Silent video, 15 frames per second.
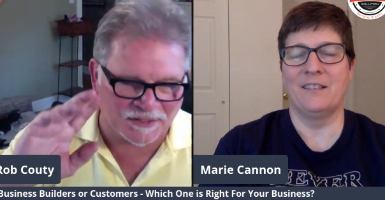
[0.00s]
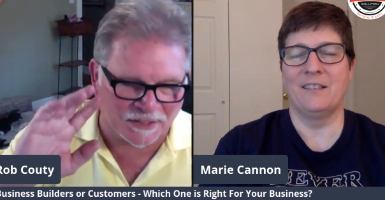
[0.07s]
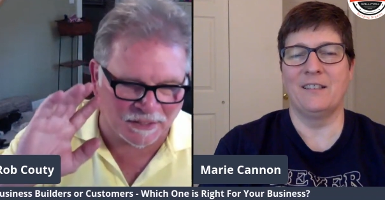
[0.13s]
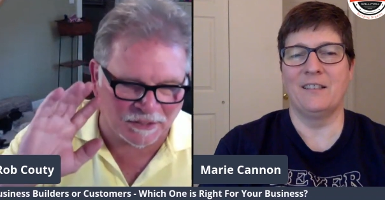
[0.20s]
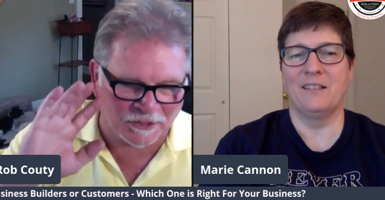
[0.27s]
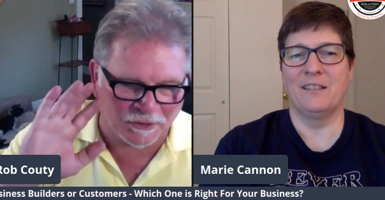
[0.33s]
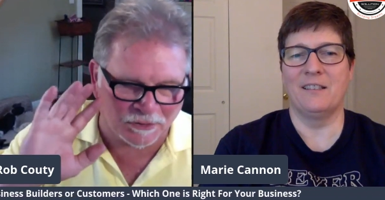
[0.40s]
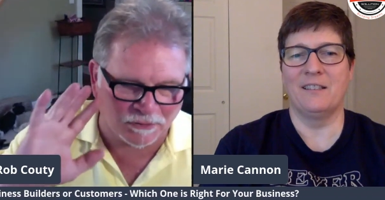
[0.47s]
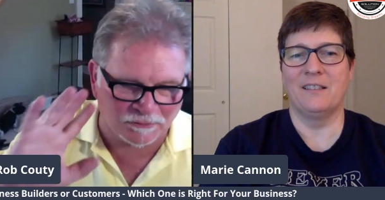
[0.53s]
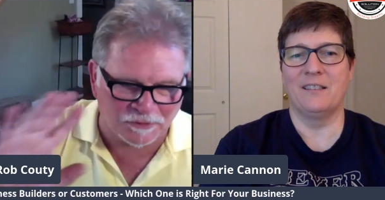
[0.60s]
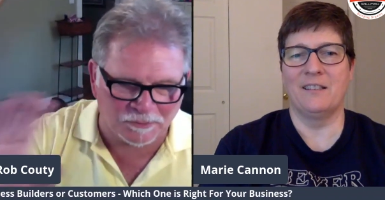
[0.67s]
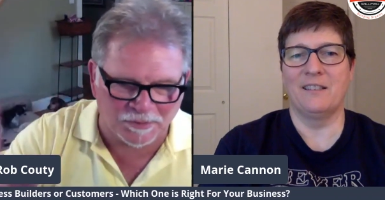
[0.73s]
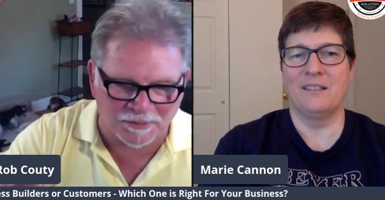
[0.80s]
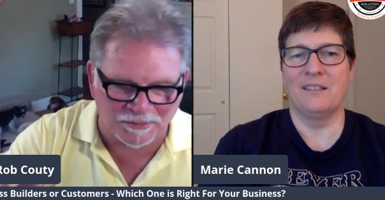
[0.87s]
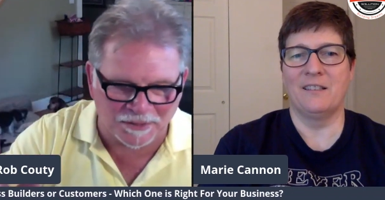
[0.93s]
Speaker 1: You know, you
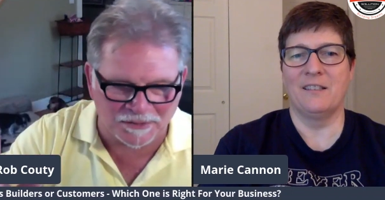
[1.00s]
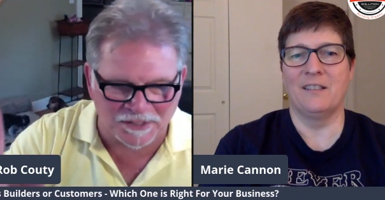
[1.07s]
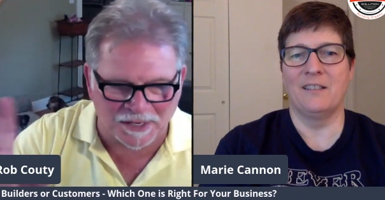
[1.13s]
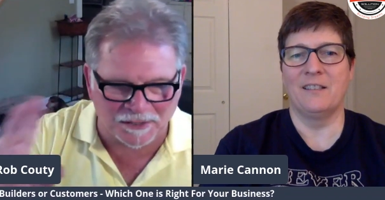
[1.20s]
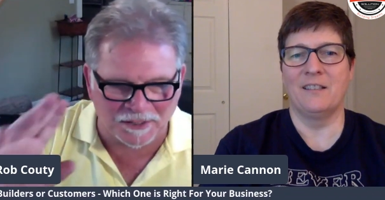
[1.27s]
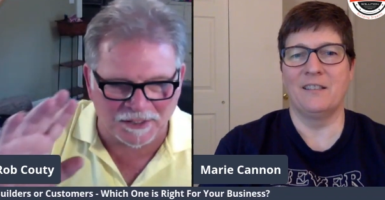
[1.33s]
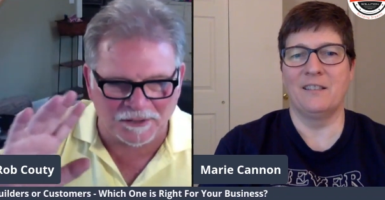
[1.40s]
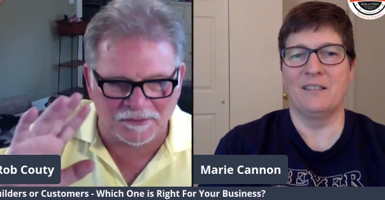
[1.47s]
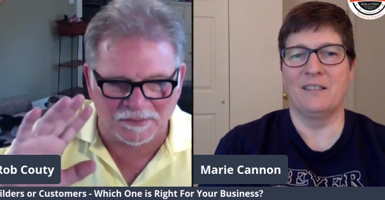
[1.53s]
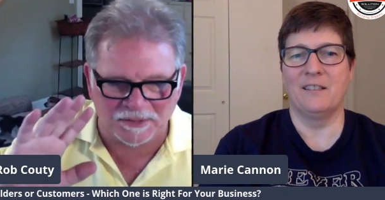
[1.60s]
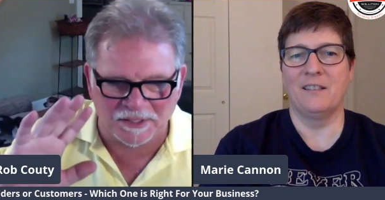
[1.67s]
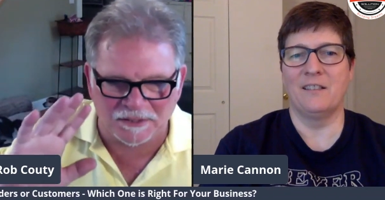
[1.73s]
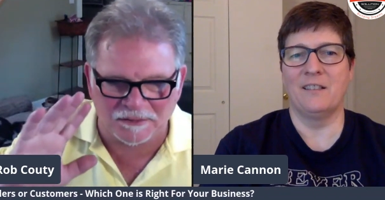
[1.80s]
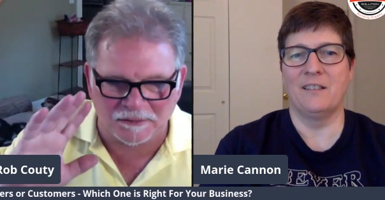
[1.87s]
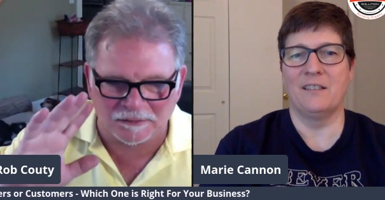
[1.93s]
probably get tired of hearing it, but
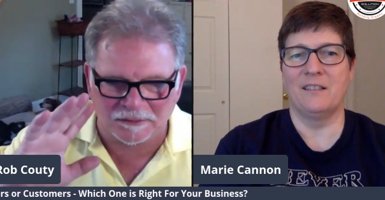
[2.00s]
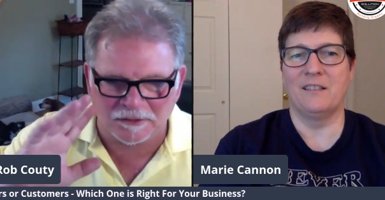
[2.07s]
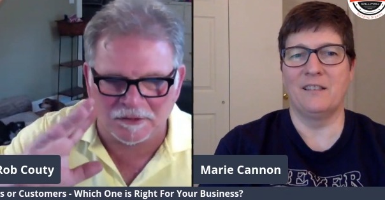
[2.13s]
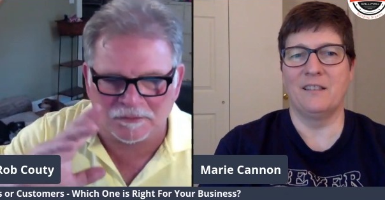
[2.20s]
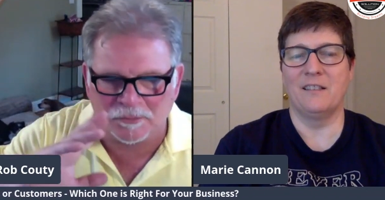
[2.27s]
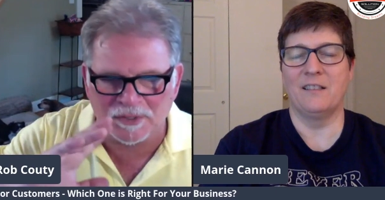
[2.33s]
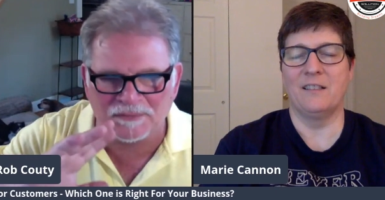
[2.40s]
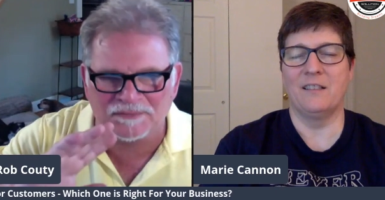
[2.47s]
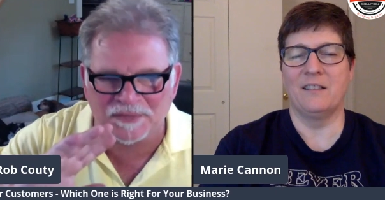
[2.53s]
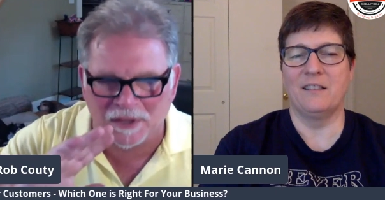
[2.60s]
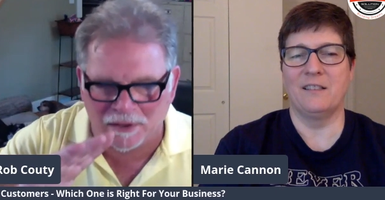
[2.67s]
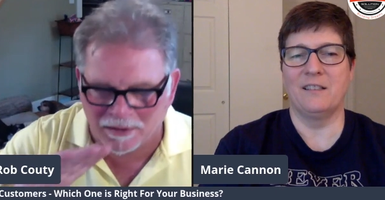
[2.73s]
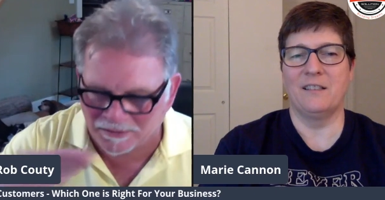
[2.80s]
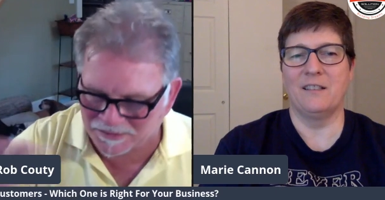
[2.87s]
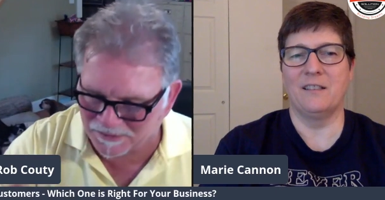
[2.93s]
this, look, we
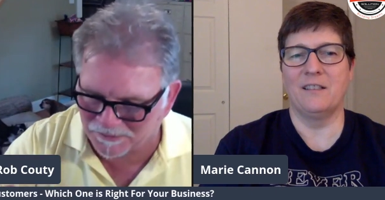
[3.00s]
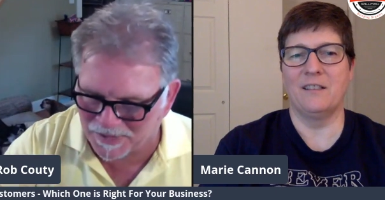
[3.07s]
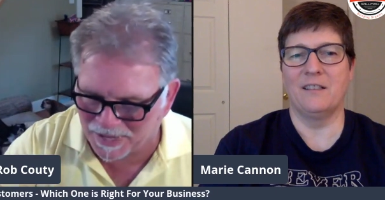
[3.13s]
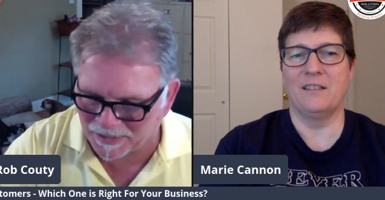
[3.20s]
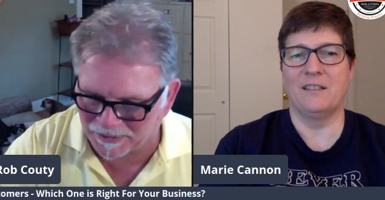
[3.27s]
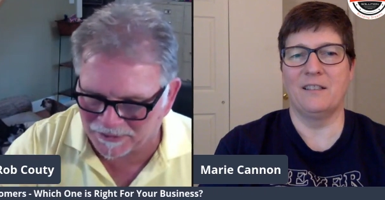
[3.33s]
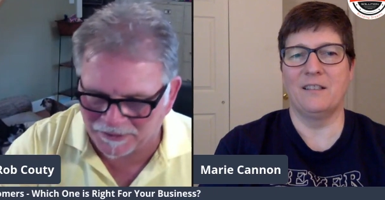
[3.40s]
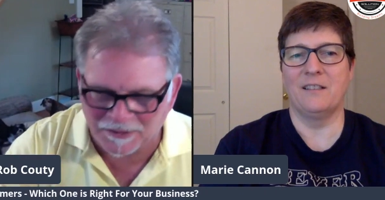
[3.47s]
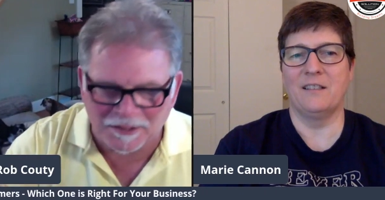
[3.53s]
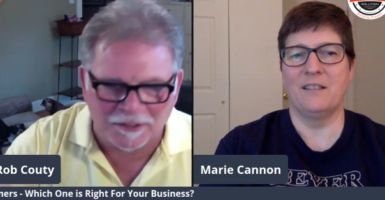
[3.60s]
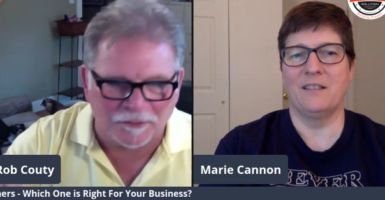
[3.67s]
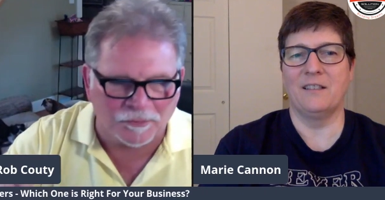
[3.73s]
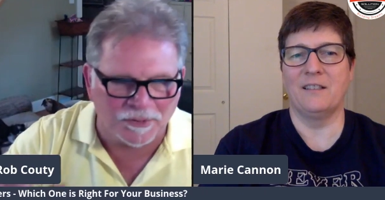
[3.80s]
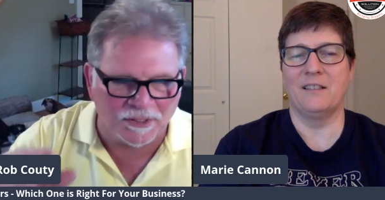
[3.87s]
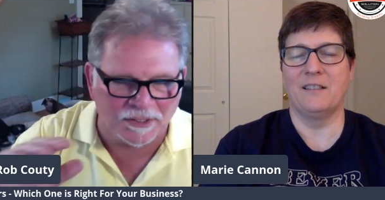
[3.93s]
talked about it.
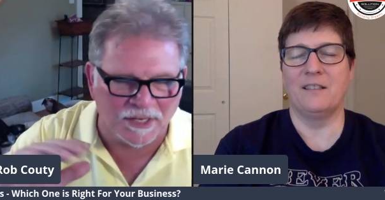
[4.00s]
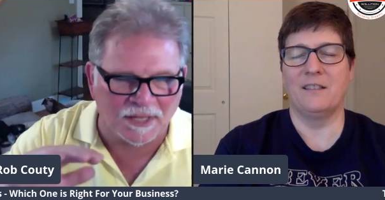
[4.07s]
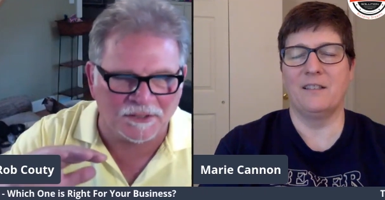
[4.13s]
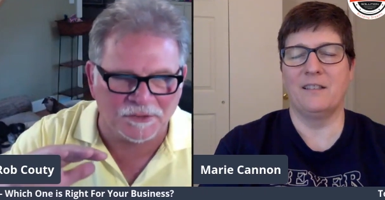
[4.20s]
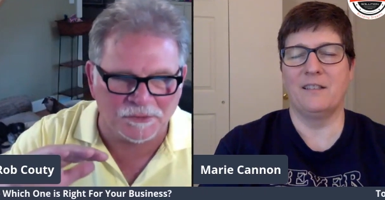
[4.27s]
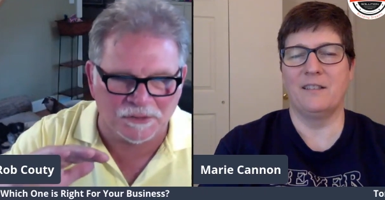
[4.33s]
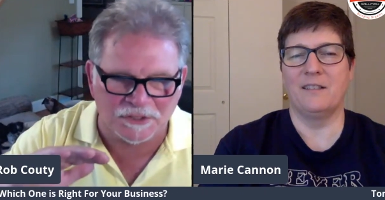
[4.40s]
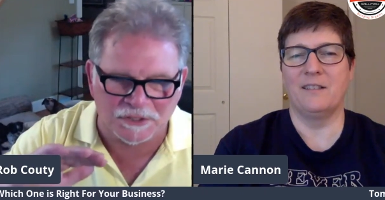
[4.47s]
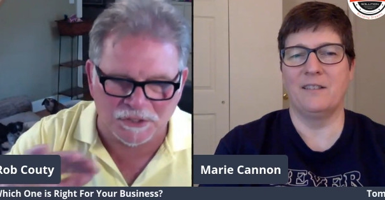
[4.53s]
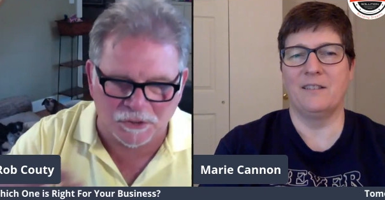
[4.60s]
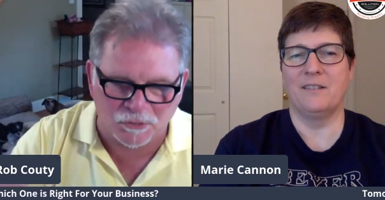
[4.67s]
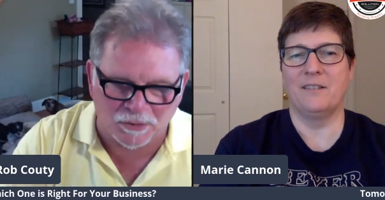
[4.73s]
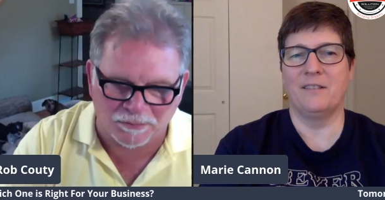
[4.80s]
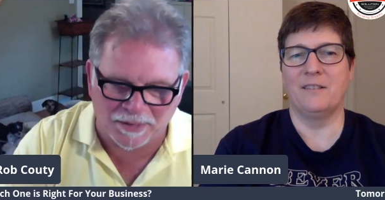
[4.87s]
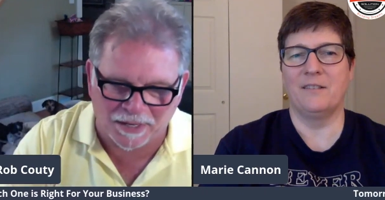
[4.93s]
We did not do a
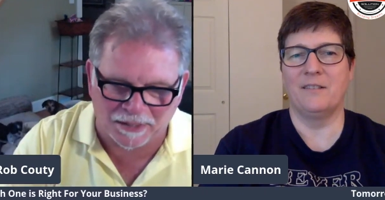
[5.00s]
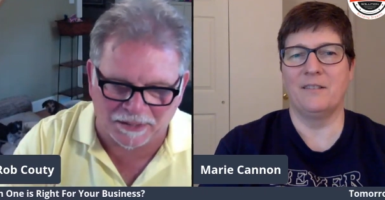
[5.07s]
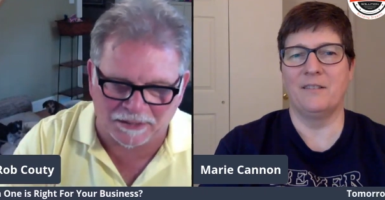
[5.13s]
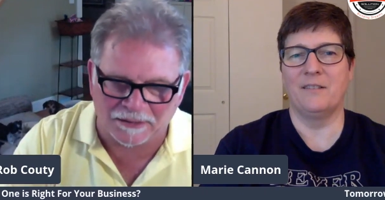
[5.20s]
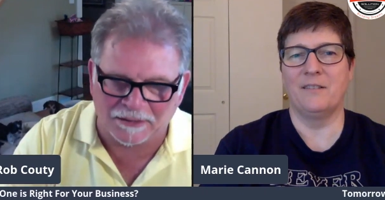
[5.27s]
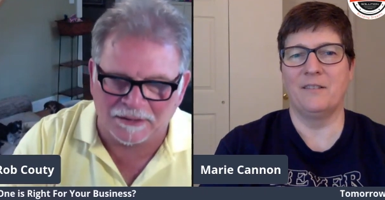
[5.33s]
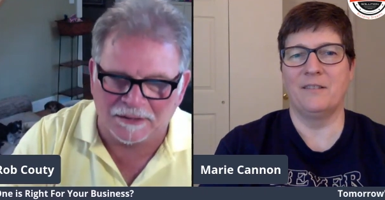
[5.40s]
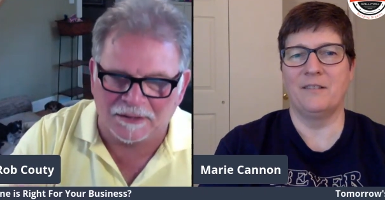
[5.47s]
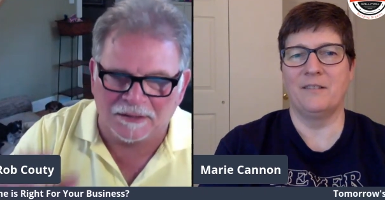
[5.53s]
show about it,